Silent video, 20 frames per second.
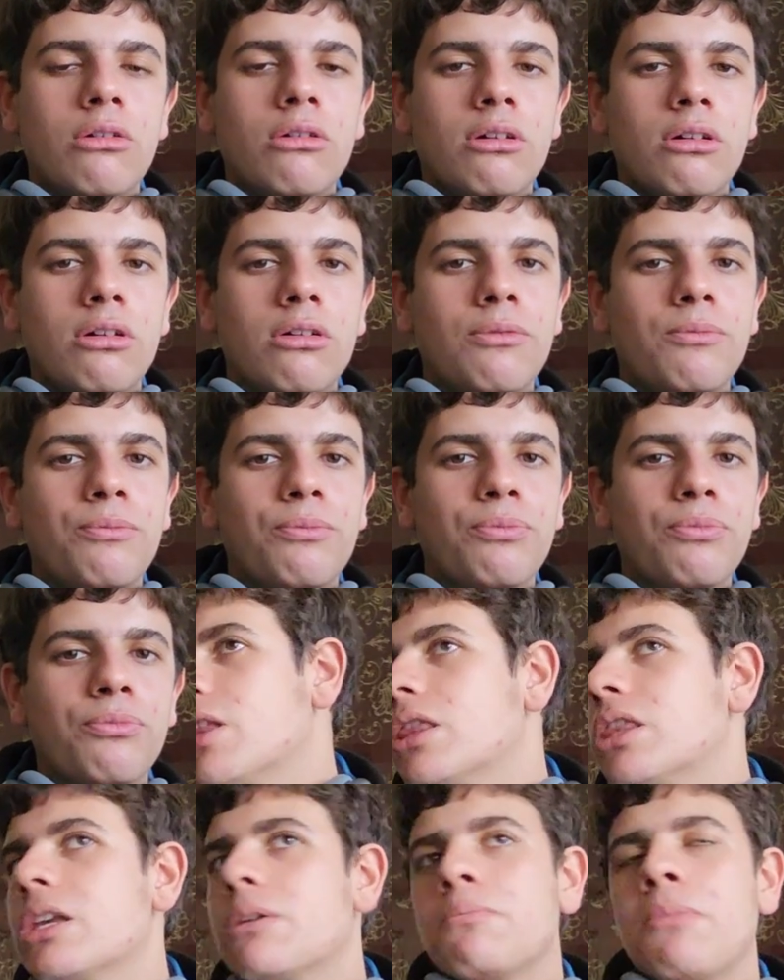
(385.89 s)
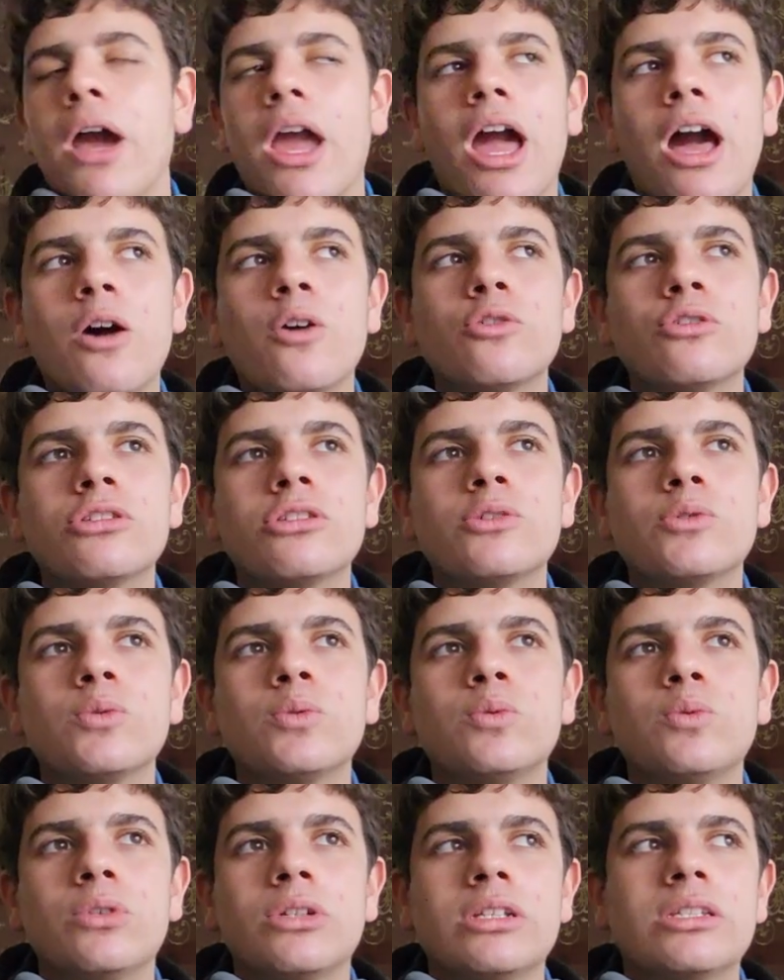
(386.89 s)
Um, that my house
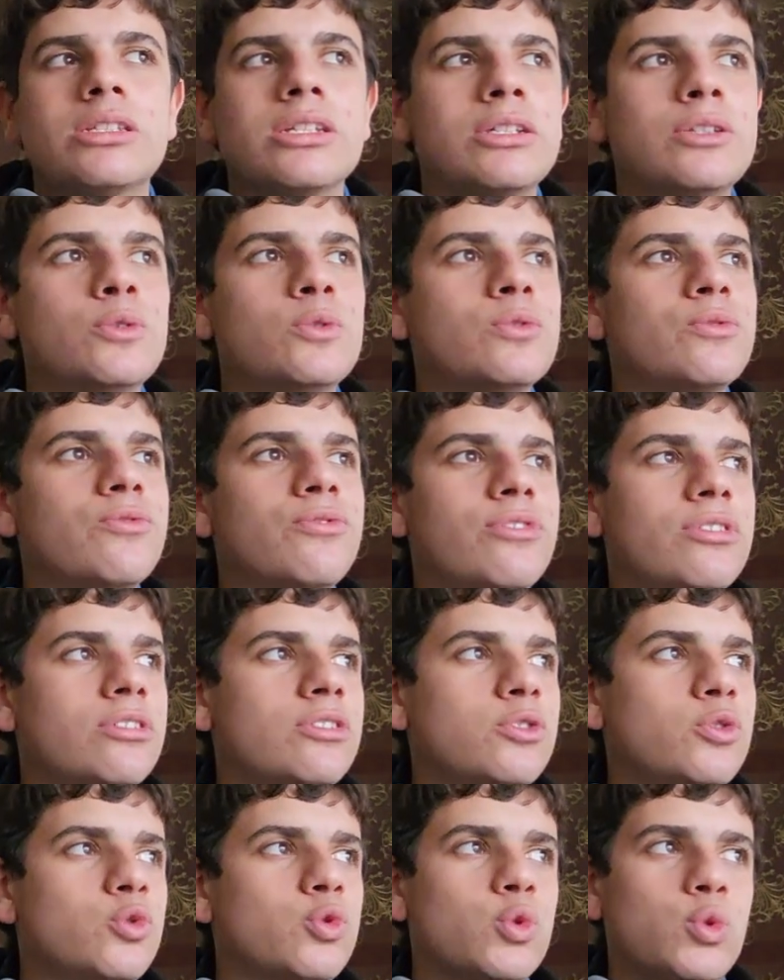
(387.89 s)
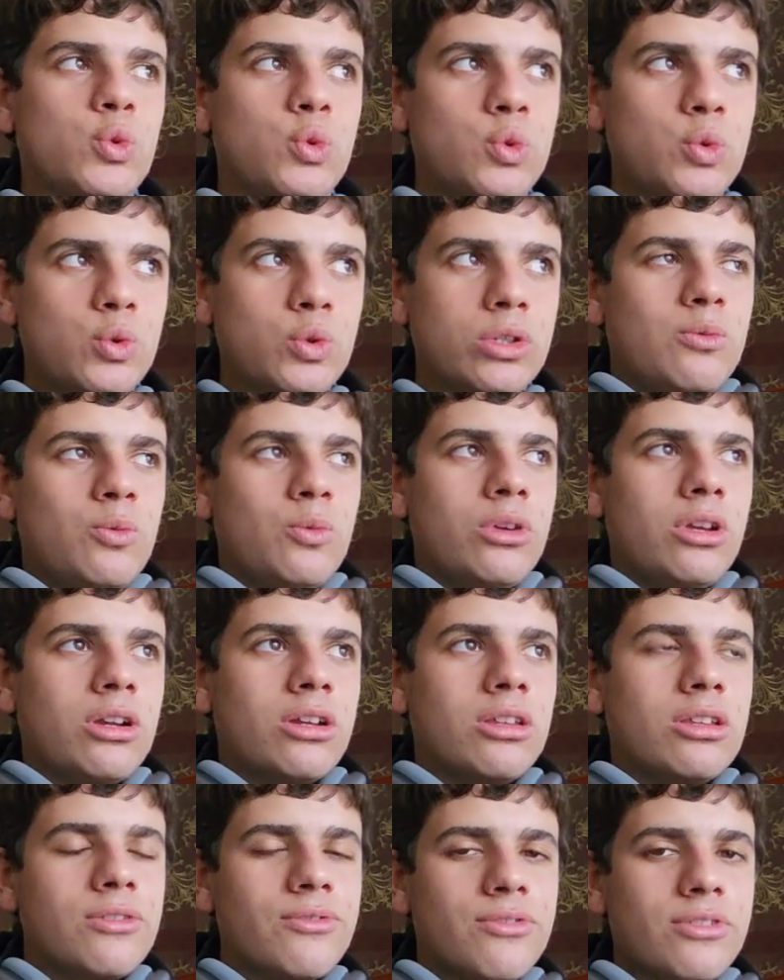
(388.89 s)
when it's alone feels so
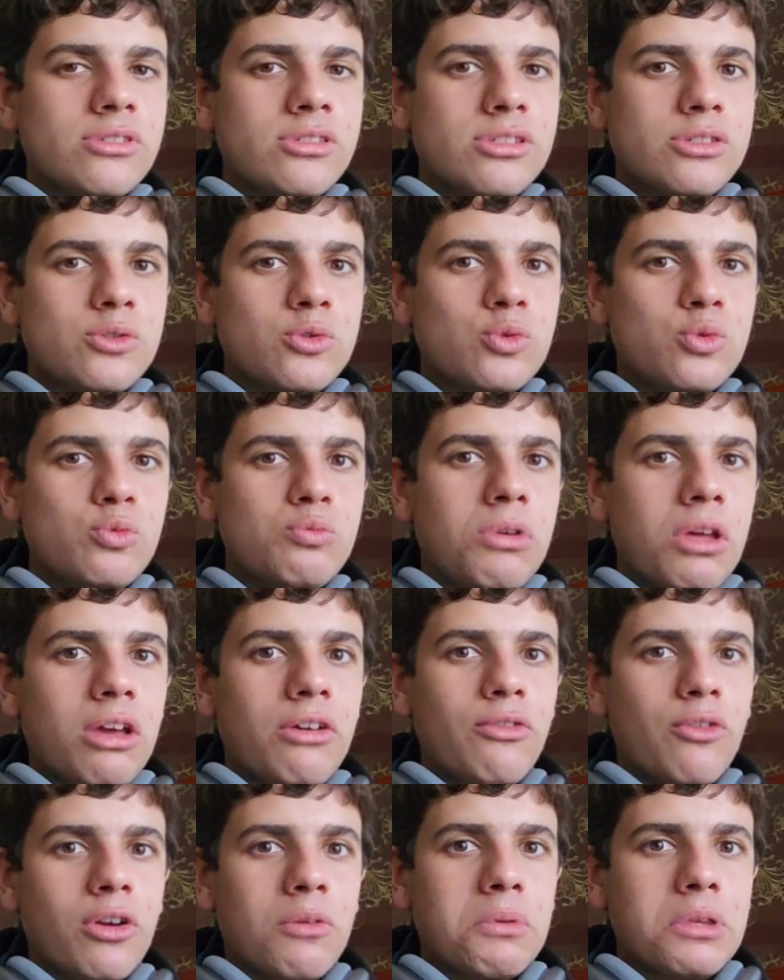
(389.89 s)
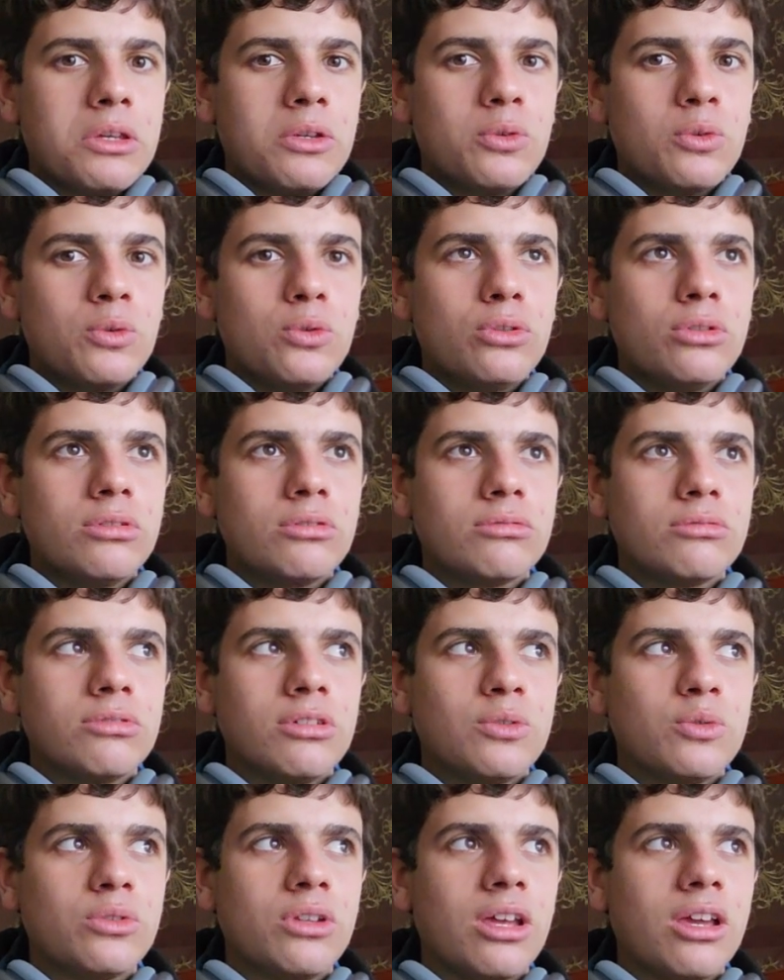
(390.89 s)
weird, feels too big for me. You know,
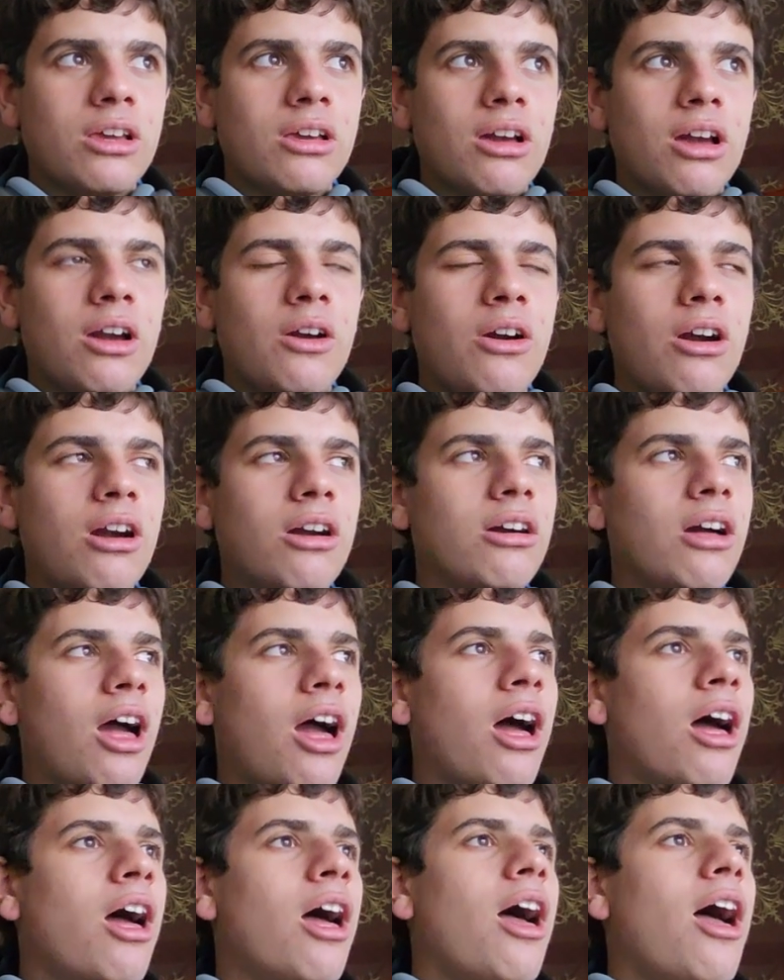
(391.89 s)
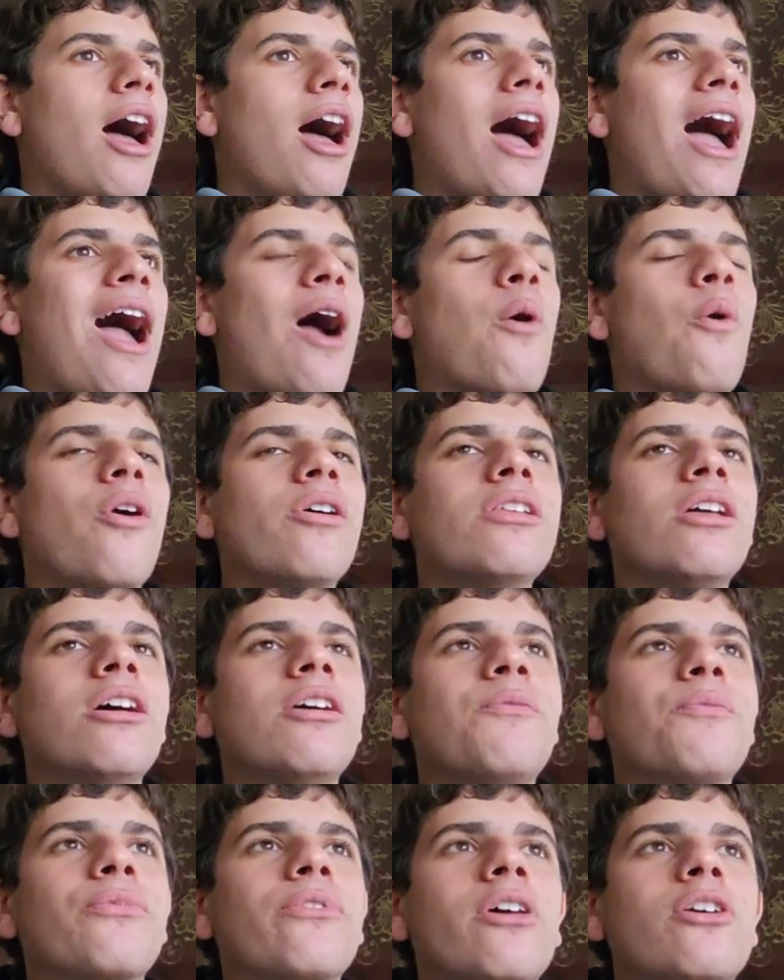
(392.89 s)
I'm like I I I, I
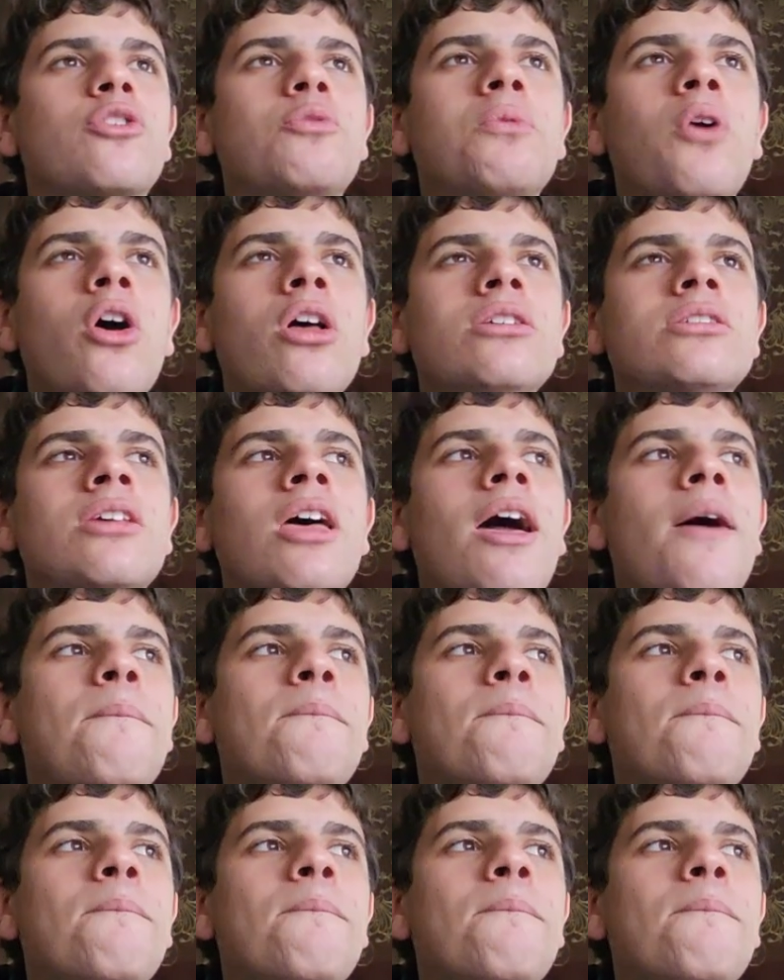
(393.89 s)
wanna to be honest.